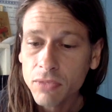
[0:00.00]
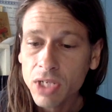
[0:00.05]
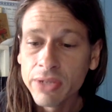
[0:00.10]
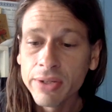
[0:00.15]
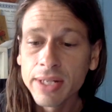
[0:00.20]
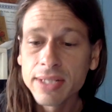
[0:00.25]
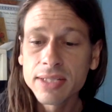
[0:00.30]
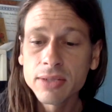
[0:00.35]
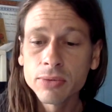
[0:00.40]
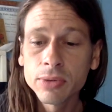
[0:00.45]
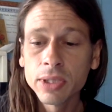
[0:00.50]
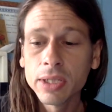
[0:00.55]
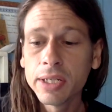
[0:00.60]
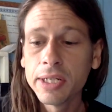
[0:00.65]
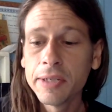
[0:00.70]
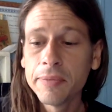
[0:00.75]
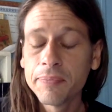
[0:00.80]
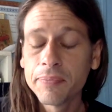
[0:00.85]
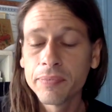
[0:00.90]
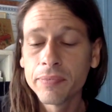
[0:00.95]
that's
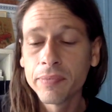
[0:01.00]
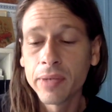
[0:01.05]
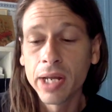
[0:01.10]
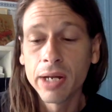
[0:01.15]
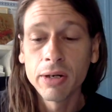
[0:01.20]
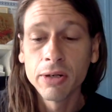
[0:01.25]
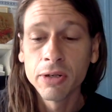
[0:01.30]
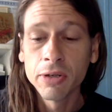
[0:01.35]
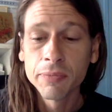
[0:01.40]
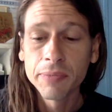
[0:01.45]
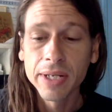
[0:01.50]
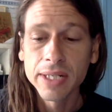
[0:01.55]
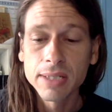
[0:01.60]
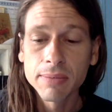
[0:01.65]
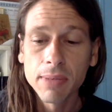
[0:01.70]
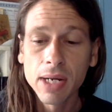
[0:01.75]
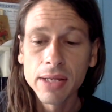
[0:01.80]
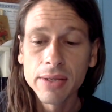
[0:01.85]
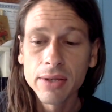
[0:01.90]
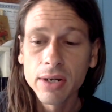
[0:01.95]
really, I don't know, that's
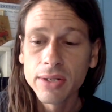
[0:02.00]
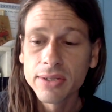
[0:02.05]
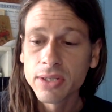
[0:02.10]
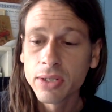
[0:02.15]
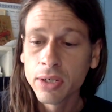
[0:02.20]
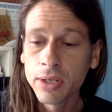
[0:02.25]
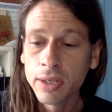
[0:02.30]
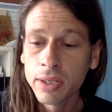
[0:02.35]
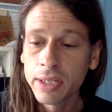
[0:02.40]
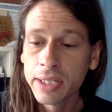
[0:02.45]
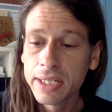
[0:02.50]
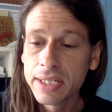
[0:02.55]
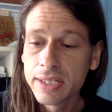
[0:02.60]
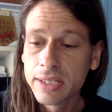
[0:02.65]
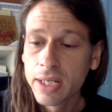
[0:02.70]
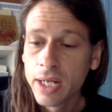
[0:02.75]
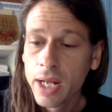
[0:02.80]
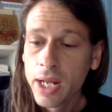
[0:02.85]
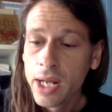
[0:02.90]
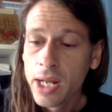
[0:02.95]
my thoughts on it at
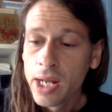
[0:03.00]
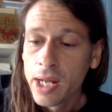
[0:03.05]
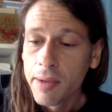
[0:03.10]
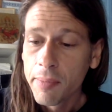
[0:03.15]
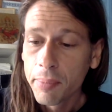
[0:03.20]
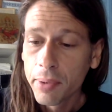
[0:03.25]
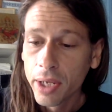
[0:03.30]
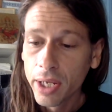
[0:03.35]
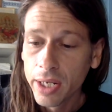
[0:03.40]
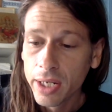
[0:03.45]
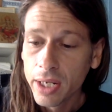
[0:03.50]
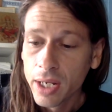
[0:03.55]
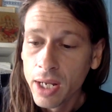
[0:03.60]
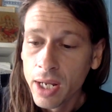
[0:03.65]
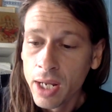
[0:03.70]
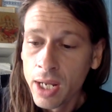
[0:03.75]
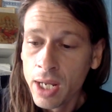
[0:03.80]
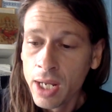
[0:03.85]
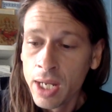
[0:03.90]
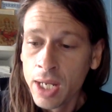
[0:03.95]
least. But
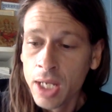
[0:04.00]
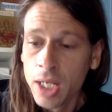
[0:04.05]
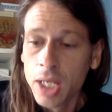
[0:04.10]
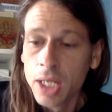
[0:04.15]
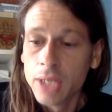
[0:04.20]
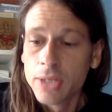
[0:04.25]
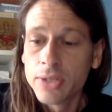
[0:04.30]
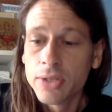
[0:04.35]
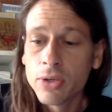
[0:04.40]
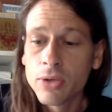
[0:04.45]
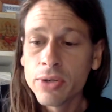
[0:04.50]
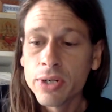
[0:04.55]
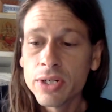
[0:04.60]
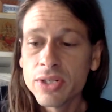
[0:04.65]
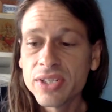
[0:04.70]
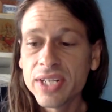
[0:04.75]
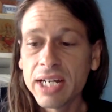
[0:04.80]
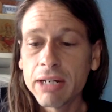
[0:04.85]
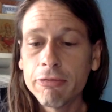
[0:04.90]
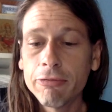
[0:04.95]
so
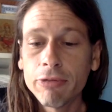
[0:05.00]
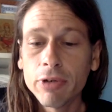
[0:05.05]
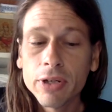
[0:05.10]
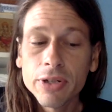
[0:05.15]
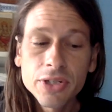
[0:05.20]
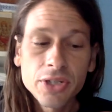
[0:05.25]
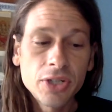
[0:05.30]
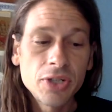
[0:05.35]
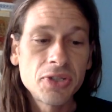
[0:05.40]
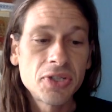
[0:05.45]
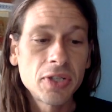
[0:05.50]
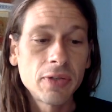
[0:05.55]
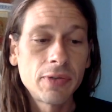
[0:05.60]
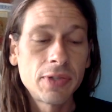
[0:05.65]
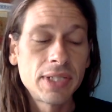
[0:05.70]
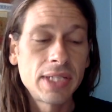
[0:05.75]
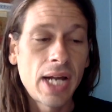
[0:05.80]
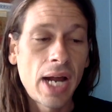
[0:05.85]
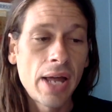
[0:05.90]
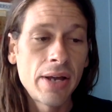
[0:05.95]
there's like virtues of
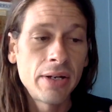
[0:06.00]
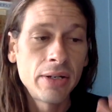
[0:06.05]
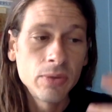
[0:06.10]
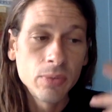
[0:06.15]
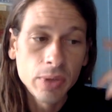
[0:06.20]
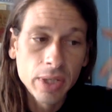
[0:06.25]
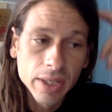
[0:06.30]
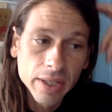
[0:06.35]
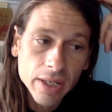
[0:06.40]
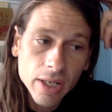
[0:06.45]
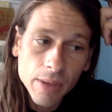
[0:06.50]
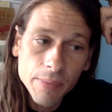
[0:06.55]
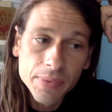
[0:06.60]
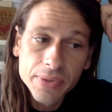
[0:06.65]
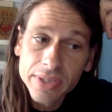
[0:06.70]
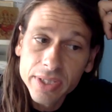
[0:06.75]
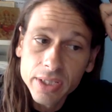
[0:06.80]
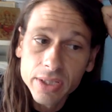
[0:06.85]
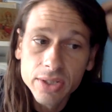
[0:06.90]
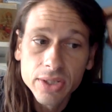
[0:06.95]
Saturn when it
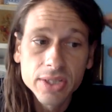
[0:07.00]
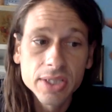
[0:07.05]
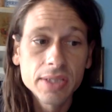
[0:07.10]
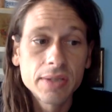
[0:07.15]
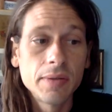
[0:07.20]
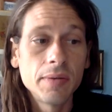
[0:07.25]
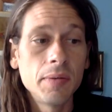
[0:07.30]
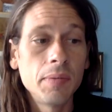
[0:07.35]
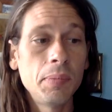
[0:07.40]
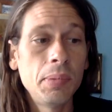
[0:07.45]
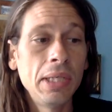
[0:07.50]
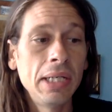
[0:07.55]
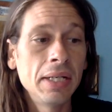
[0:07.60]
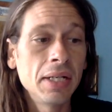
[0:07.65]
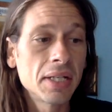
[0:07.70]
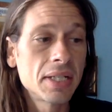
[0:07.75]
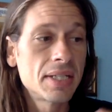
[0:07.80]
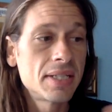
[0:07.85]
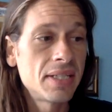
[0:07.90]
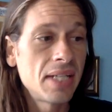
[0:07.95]
comes to just being
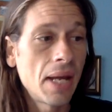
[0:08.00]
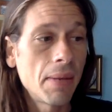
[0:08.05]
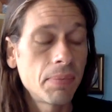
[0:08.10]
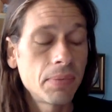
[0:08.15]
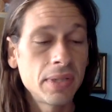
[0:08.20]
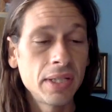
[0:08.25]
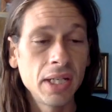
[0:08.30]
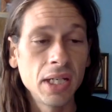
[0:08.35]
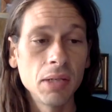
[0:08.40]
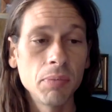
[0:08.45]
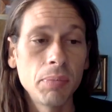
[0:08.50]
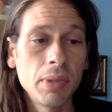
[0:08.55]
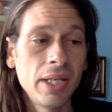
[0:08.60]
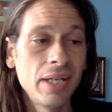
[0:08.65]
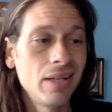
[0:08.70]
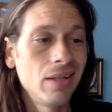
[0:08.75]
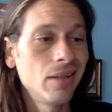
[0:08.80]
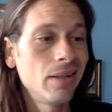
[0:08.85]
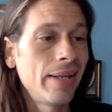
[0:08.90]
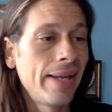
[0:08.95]
accepting,
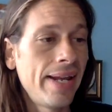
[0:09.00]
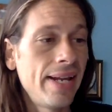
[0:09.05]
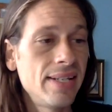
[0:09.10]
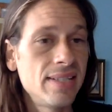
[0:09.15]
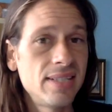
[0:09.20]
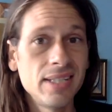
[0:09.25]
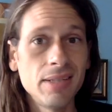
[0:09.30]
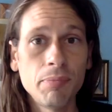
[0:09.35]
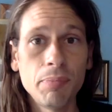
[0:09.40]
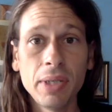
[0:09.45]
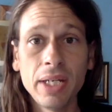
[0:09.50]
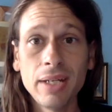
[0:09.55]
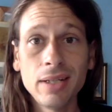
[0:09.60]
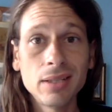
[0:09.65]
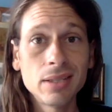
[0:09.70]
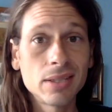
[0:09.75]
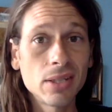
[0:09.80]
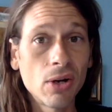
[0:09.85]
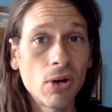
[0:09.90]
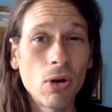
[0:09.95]
being lazy, being
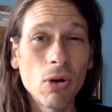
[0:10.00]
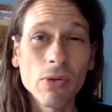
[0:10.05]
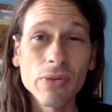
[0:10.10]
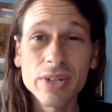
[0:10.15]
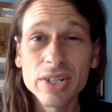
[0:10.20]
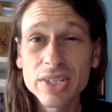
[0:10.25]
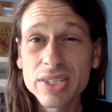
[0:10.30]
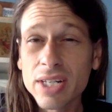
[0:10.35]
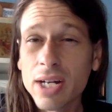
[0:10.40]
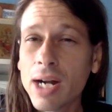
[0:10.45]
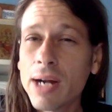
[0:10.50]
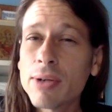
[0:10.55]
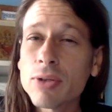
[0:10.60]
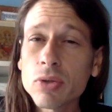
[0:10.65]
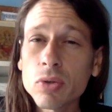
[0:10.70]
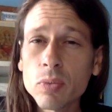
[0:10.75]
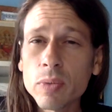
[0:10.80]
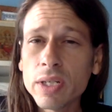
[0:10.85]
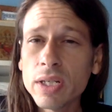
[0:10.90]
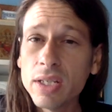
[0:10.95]
dull. There's times
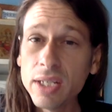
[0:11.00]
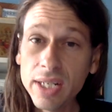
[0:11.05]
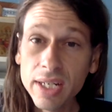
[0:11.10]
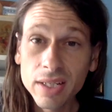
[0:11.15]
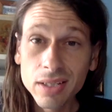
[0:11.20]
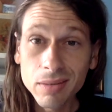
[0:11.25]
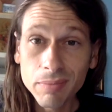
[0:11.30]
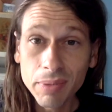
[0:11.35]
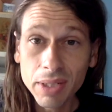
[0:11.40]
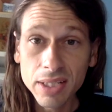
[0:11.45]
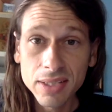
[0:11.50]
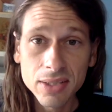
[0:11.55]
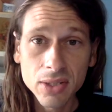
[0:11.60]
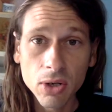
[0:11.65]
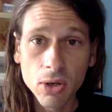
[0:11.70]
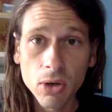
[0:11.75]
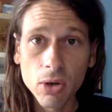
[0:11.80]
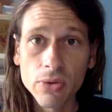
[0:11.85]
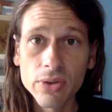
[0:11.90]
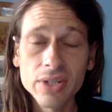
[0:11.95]
when we need to be
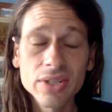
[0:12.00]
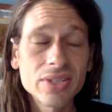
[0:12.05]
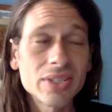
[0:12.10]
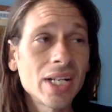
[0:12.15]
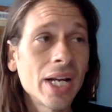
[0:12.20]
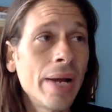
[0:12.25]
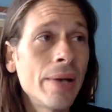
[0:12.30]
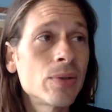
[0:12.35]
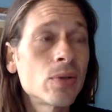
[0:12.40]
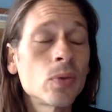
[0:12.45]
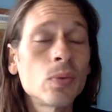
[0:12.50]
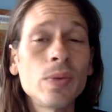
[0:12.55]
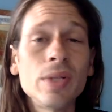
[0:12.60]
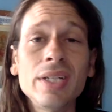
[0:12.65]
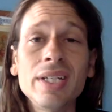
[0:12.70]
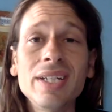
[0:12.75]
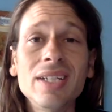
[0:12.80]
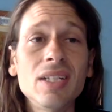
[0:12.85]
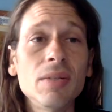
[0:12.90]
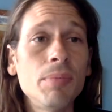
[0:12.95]
dull. There's times when we
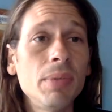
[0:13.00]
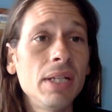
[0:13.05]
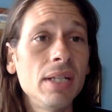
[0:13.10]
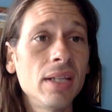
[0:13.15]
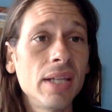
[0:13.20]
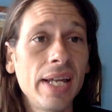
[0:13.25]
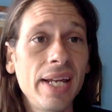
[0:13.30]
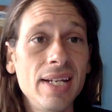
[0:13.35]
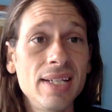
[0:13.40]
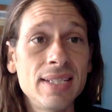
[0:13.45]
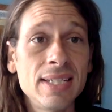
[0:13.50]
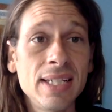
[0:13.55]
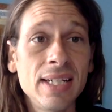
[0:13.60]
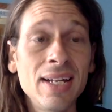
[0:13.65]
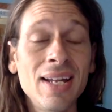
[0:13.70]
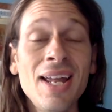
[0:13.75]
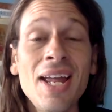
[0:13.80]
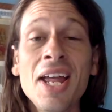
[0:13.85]
need to be lazy.